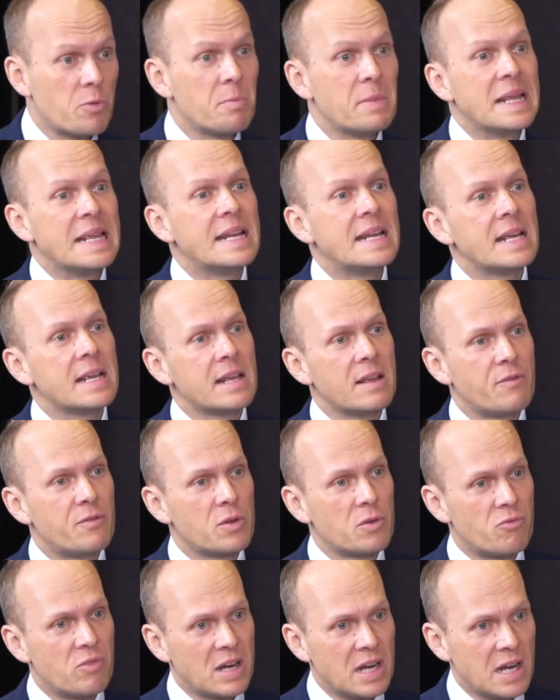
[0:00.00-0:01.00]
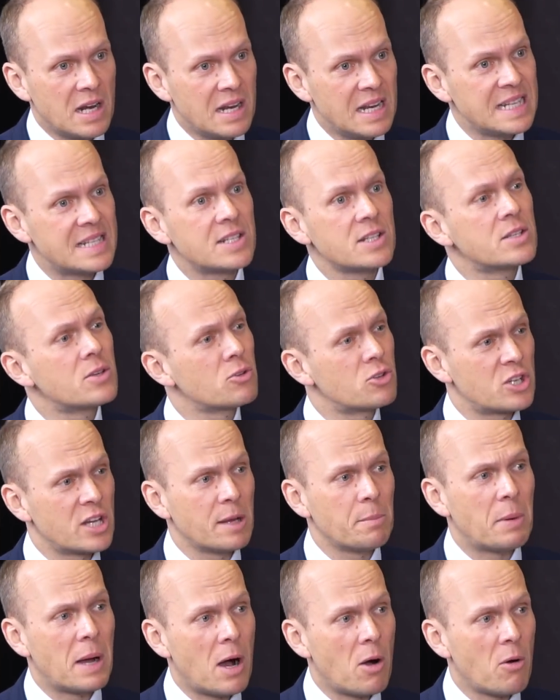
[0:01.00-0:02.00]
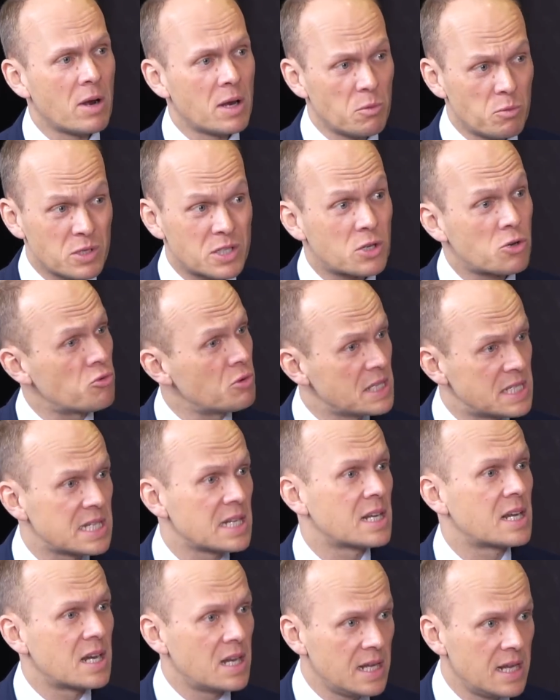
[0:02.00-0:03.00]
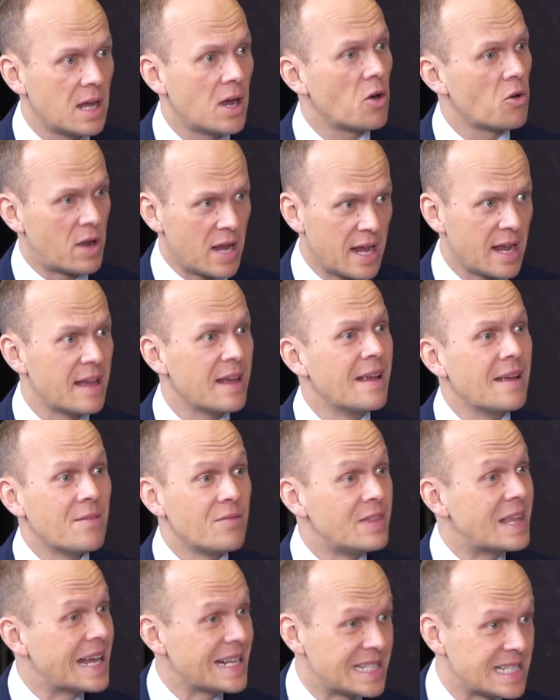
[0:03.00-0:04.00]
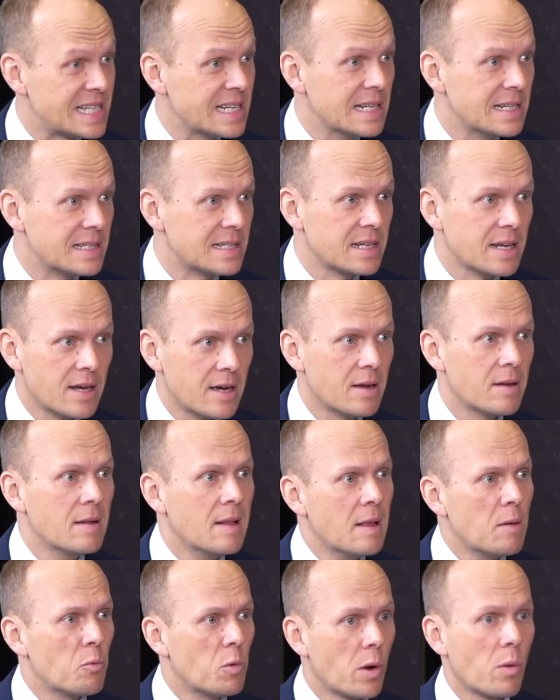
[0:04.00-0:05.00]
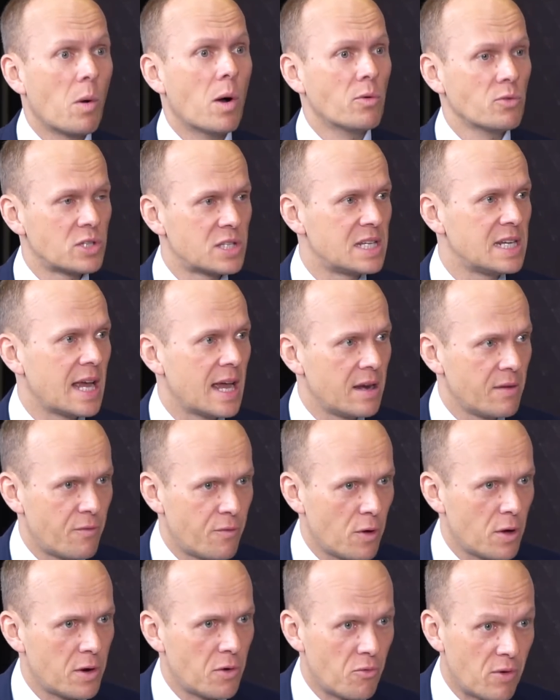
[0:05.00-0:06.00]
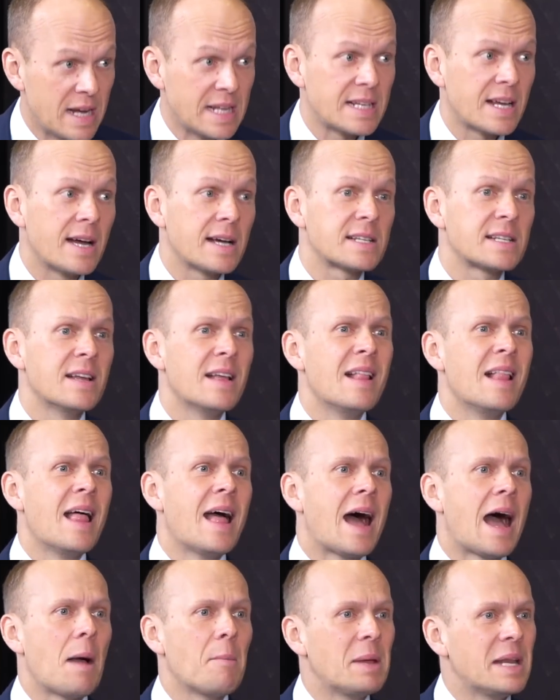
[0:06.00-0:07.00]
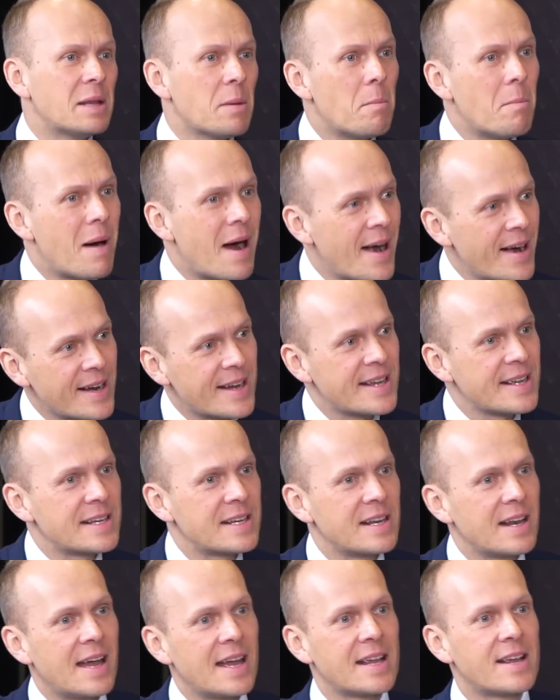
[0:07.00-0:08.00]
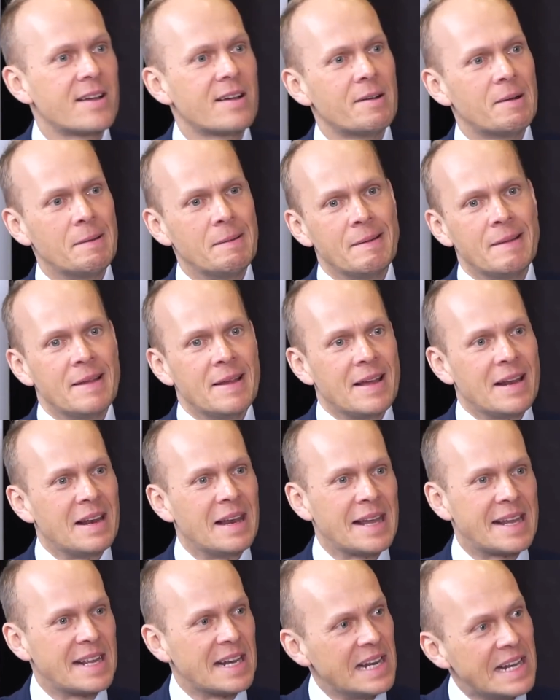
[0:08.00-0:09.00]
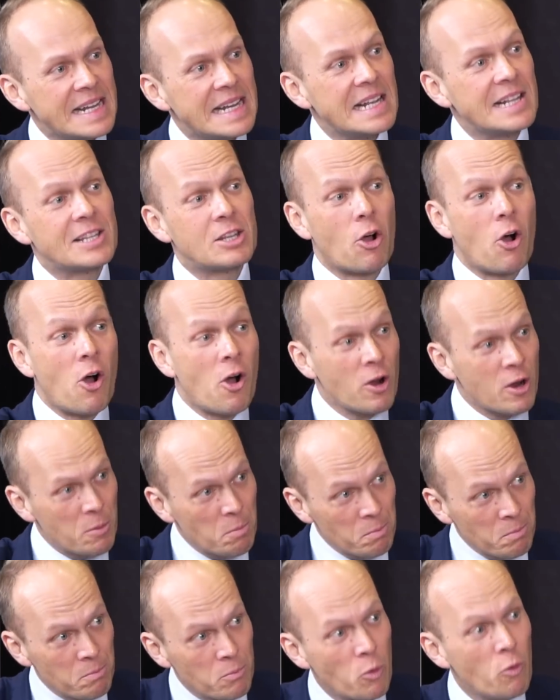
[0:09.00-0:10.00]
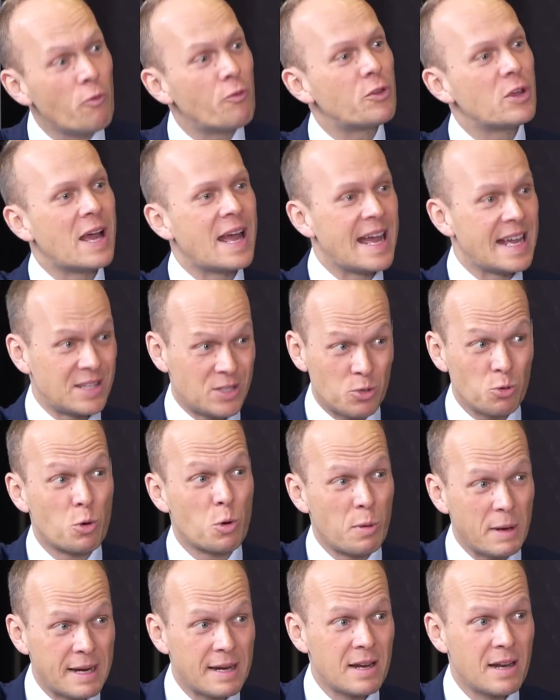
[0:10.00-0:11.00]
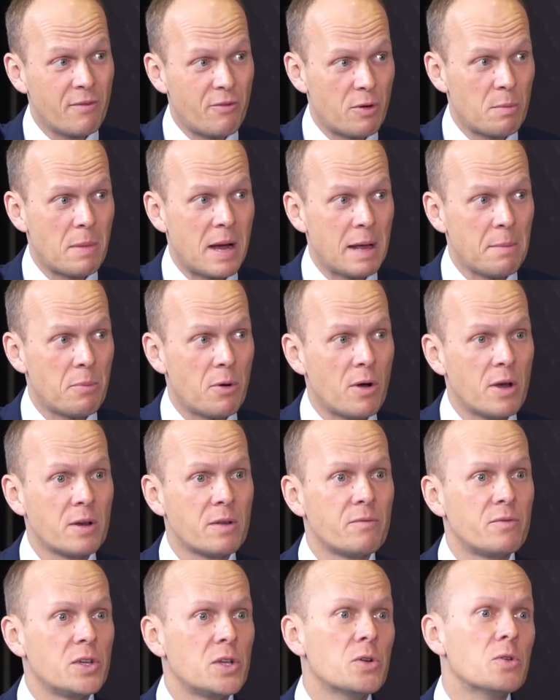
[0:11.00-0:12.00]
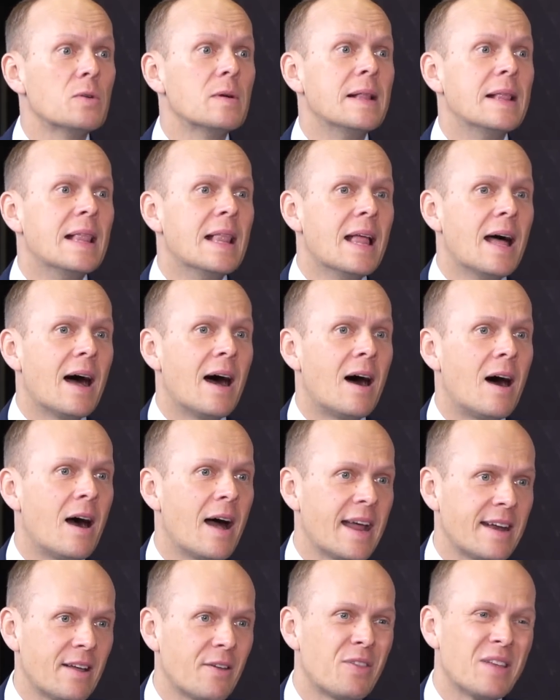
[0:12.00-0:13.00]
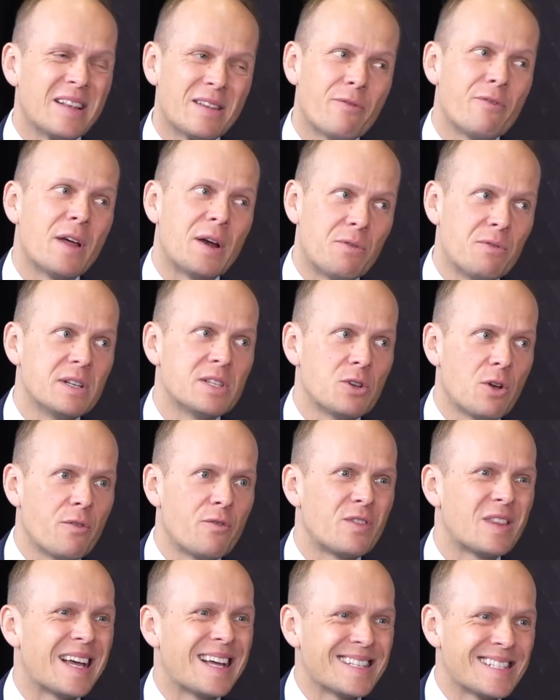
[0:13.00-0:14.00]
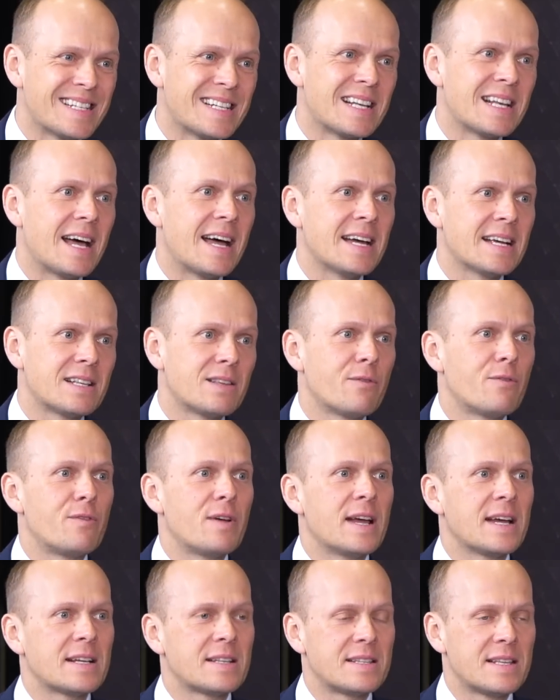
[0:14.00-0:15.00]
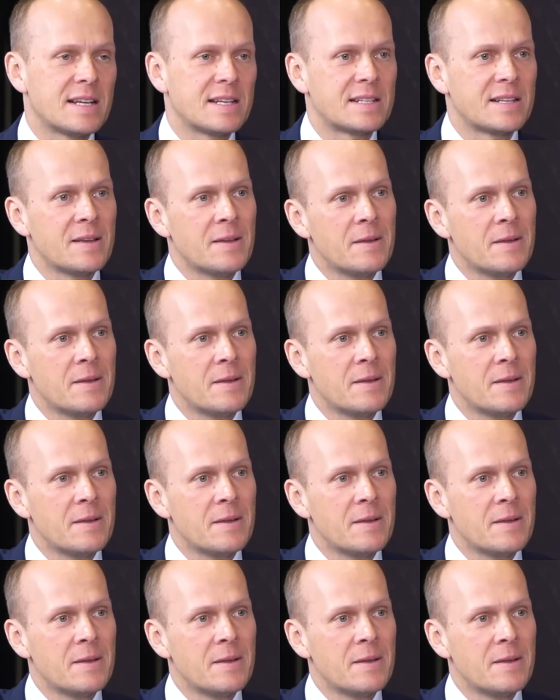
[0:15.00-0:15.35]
meeting, if you really listen to Jay Powell, it was crystal clear, okay, that's it, yeah. We won't see any further rate hikes. I mean, the market, like a little dog, moved ahead too quickly from my point of view. And I think the Federal Reserve doesn't like the fact that